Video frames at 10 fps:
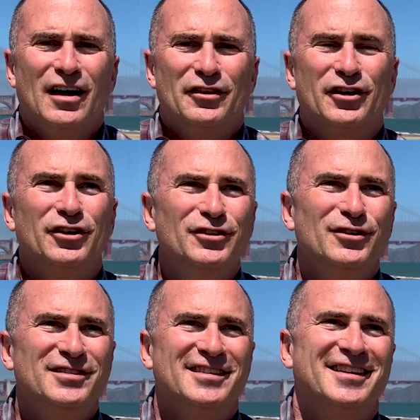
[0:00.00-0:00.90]
The good
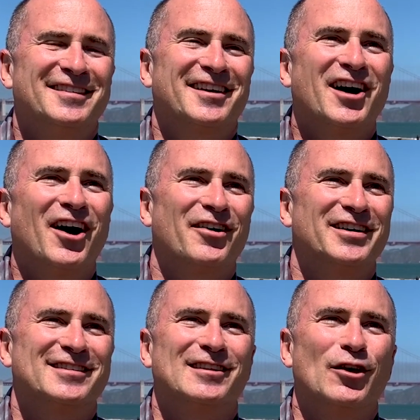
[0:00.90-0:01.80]
news is that the car
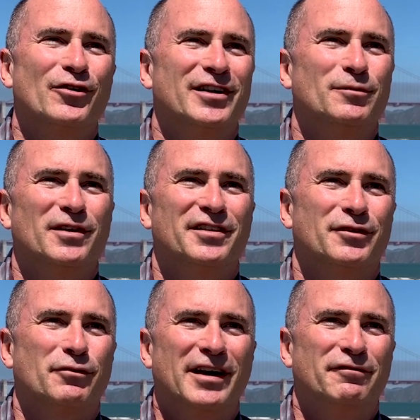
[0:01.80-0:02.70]
is loaded with
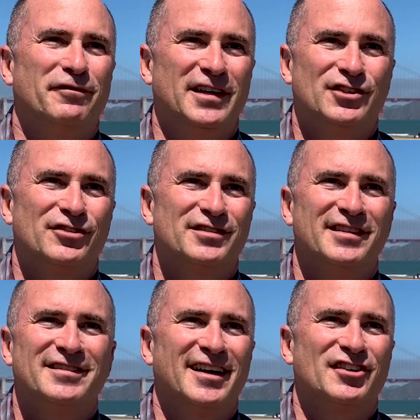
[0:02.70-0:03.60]
great features
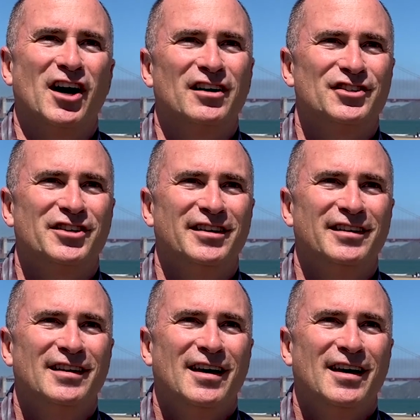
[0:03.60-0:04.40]
and technology.